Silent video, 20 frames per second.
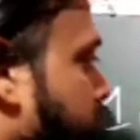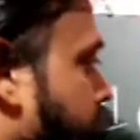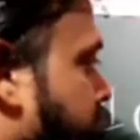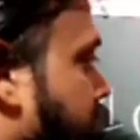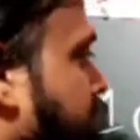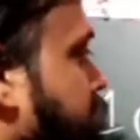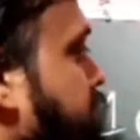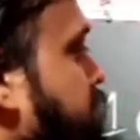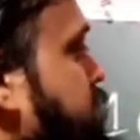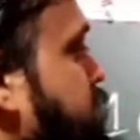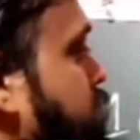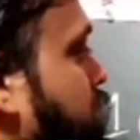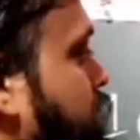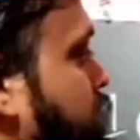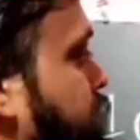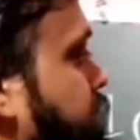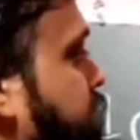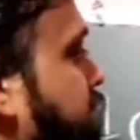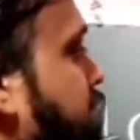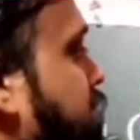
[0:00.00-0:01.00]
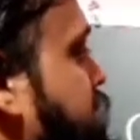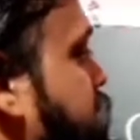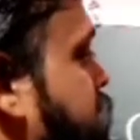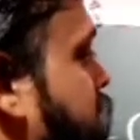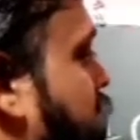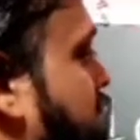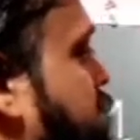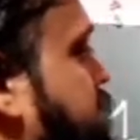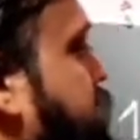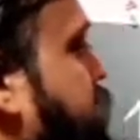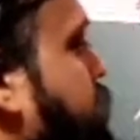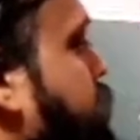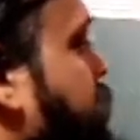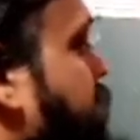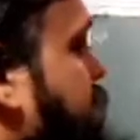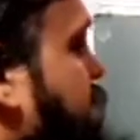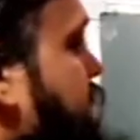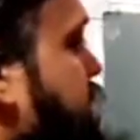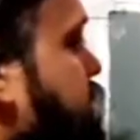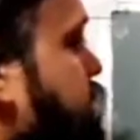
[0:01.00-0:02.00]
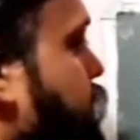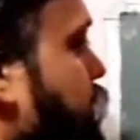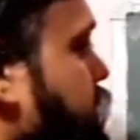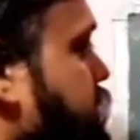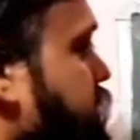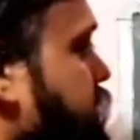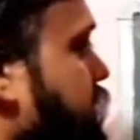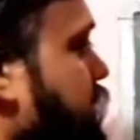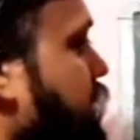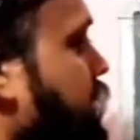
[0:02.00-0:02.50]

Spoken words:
factors of this algebraic expression.